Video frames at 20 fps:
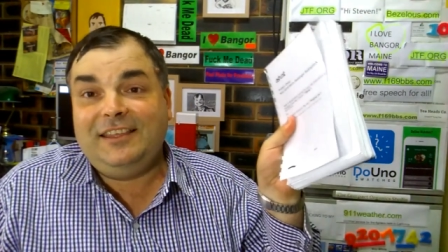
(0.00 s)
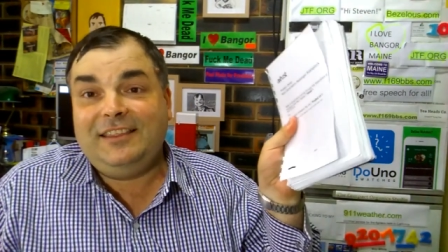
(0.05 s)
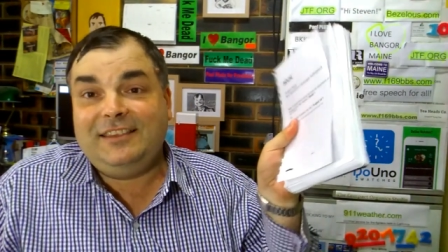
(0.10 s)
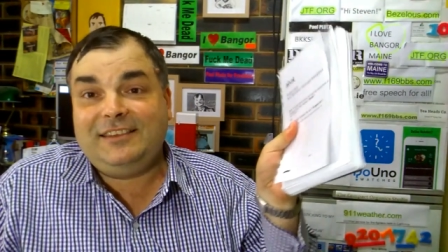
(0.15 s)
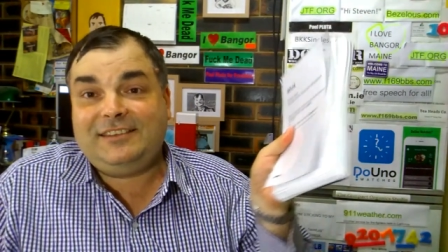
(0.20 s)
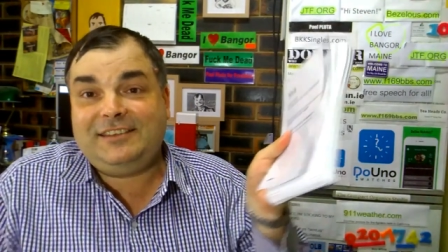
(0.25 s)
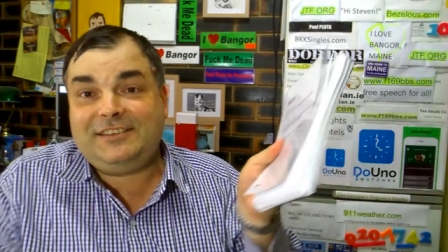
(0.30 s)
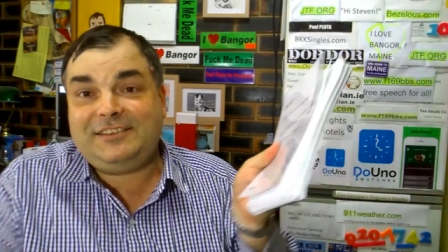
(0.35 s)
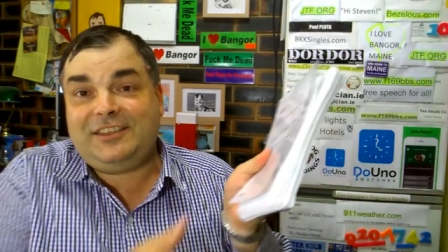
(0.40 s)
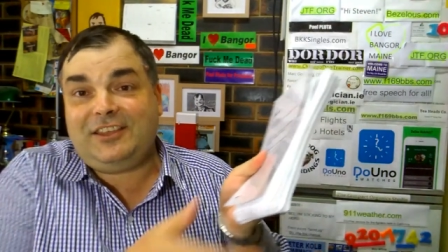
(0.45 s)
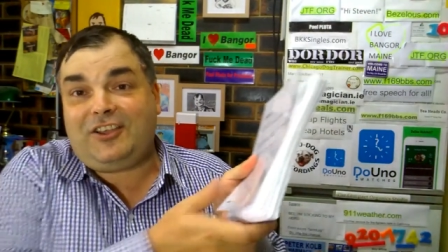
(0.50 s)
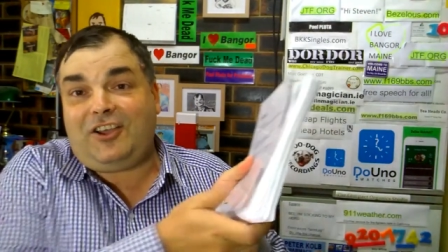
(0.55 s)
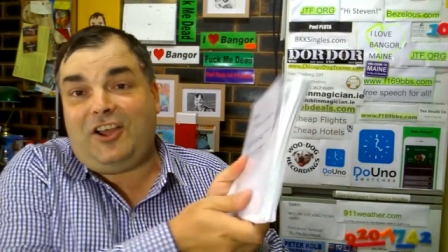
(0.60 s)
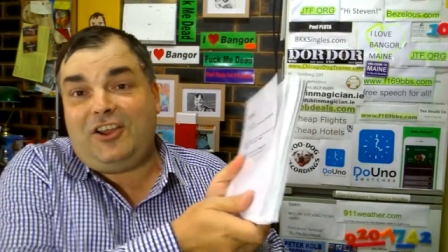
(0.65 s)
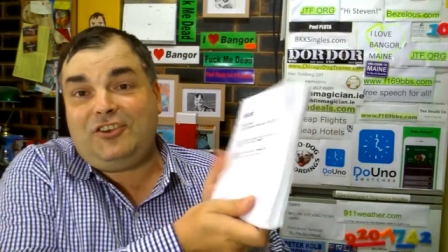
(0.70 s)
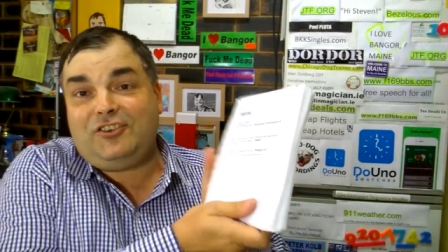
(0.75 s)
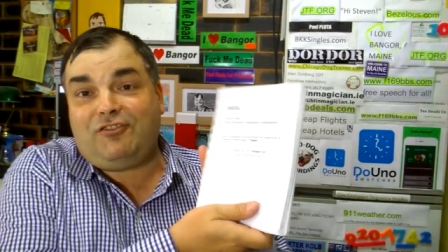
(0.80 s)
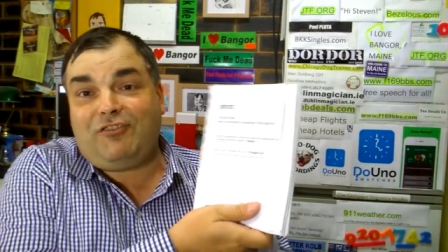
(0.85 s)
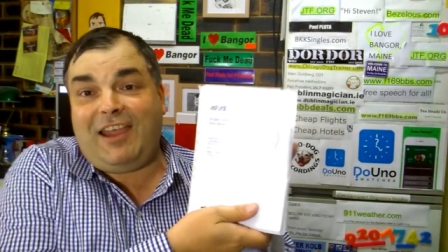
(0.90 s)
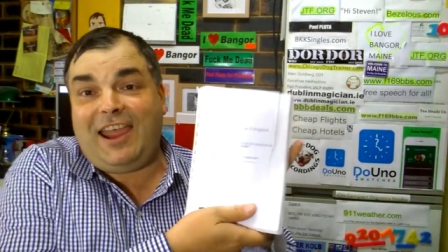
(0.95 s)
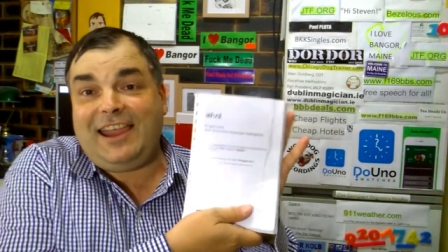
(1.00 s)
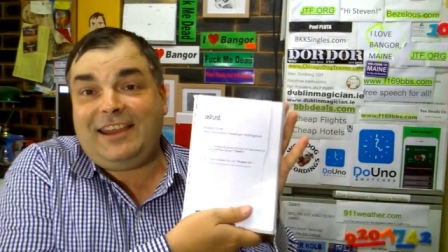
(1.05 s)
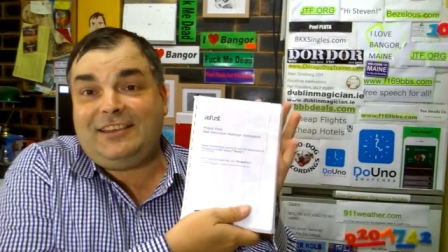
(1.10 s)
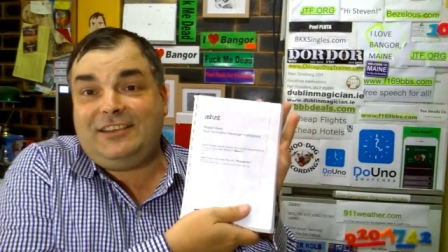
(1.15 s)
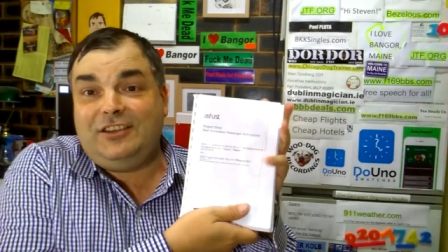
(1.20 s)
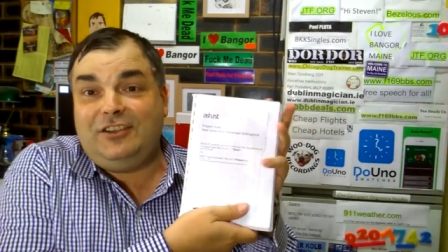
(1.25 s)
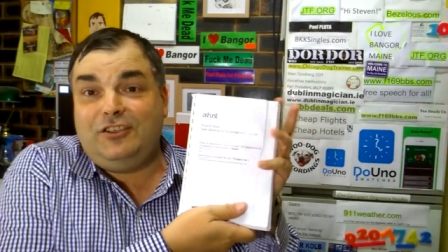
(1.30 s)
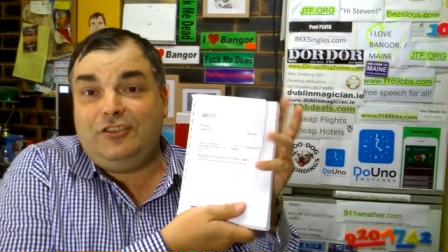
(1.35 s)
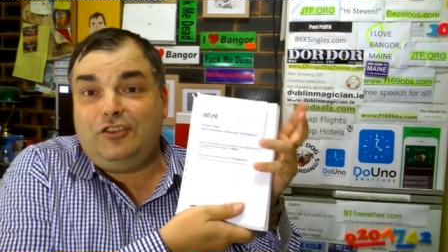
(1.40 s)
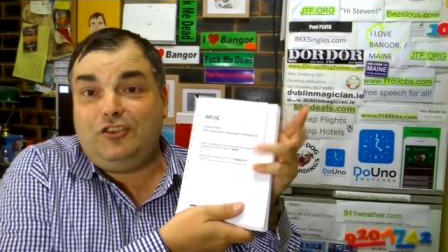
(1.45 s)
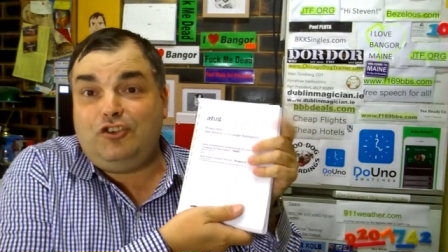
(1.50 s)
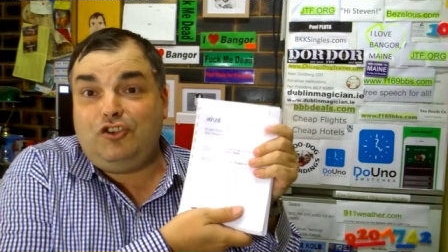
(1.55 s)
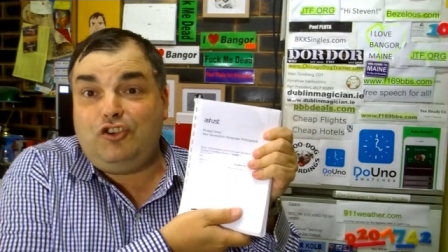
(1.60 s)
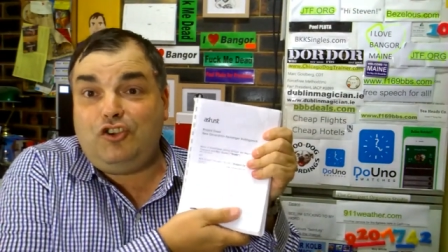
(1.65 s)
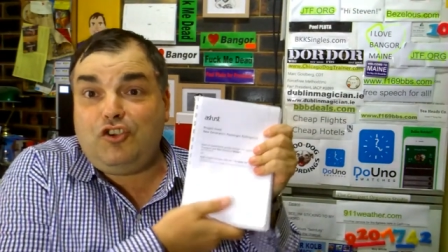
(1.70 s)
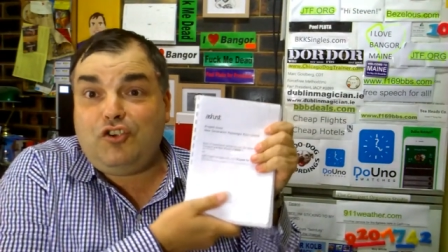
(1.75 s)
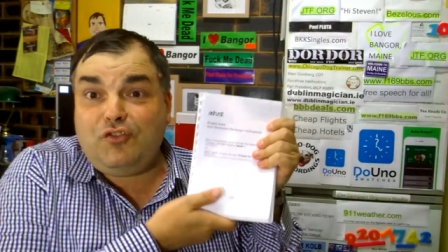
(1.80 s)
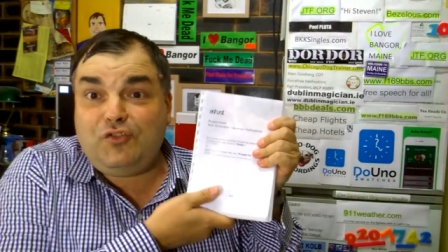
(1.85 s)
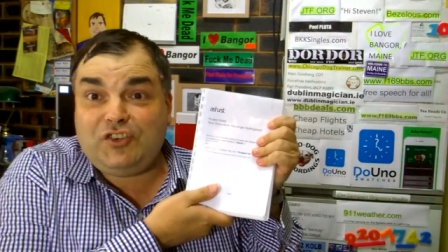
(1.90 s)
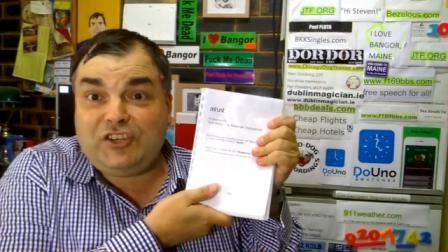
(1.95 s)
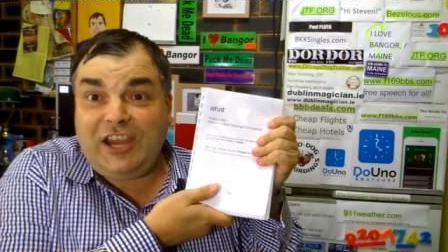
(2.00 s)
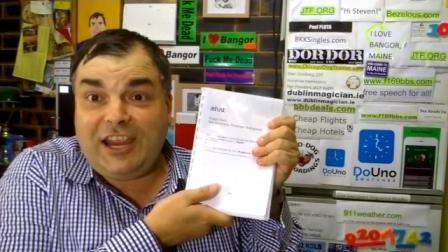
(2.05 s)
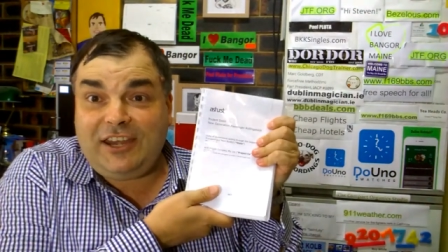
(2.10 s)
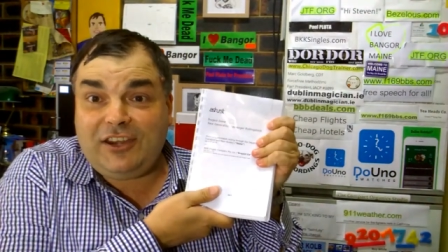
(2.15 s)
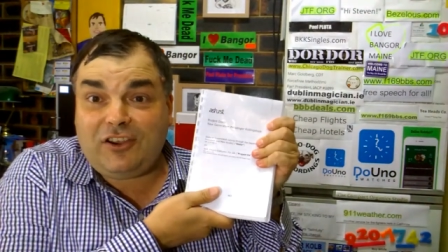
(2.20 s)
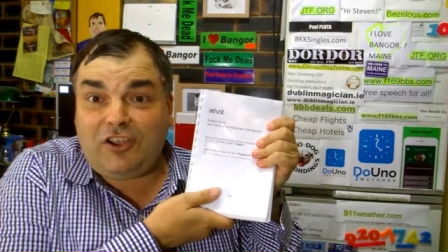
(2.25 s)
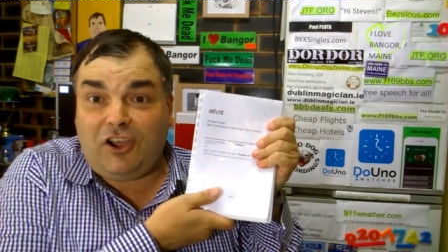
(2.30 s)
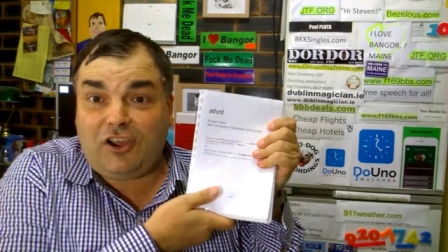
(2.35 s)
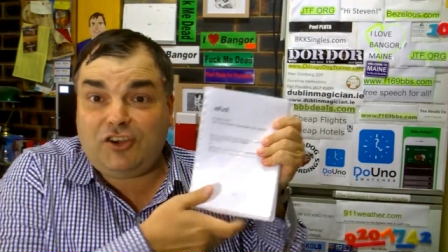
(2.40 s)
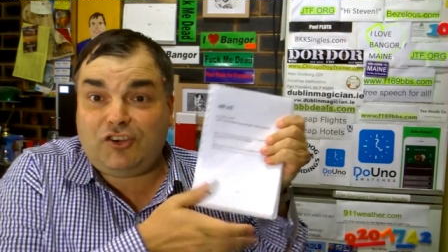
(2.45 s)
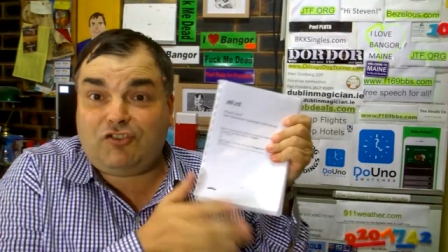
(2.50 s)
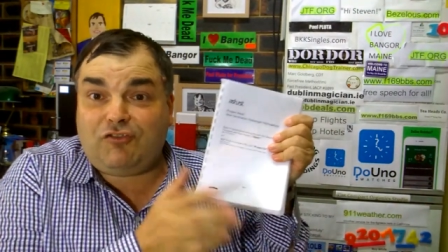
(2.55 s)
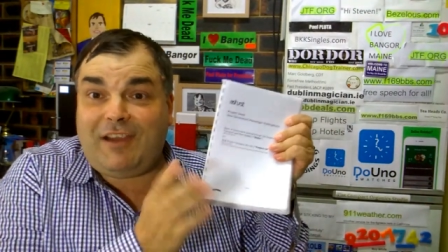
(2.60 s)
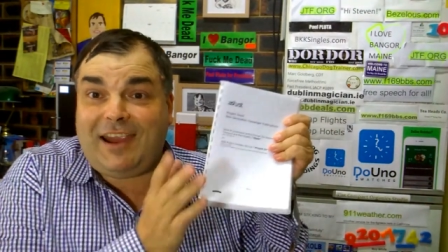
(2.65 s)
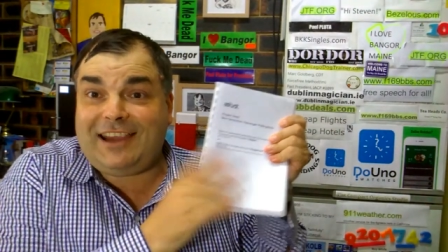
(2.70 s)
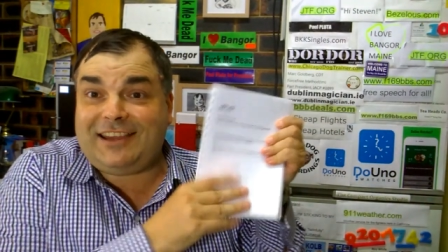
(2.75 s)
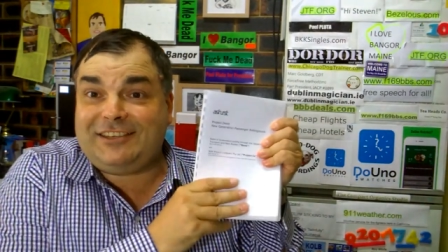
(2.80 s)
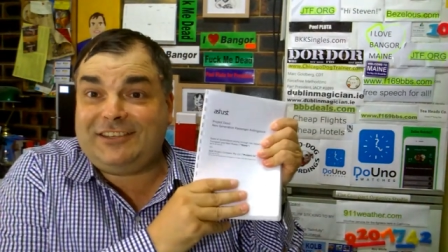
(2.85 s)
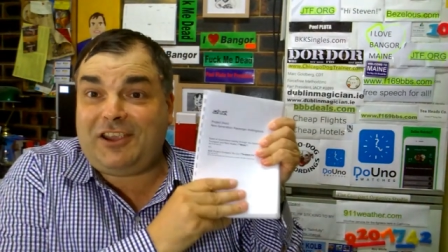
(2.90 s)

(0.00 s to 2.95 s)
This is the contract, the new gen contract.